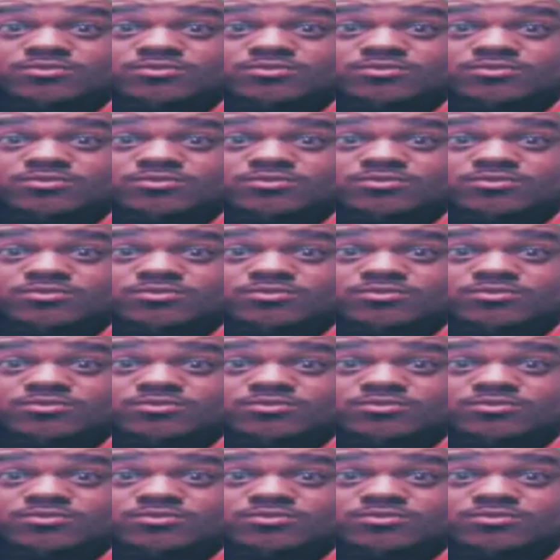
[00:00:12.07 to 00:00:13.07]

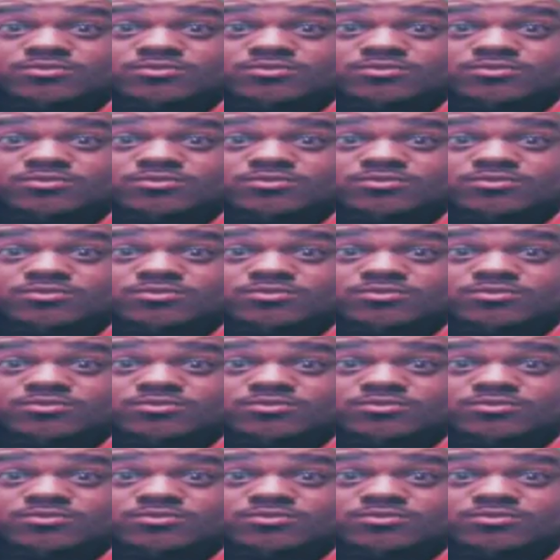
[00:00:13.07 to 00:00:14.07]

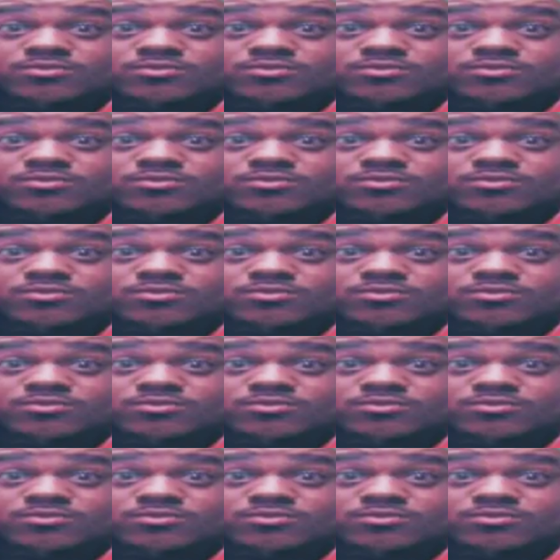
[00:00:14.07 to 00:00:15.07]

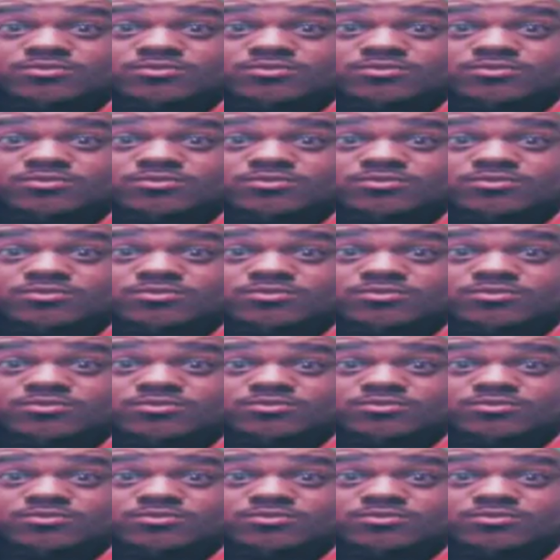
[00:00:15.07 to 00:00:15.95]
This is a still picture; no speech is visible.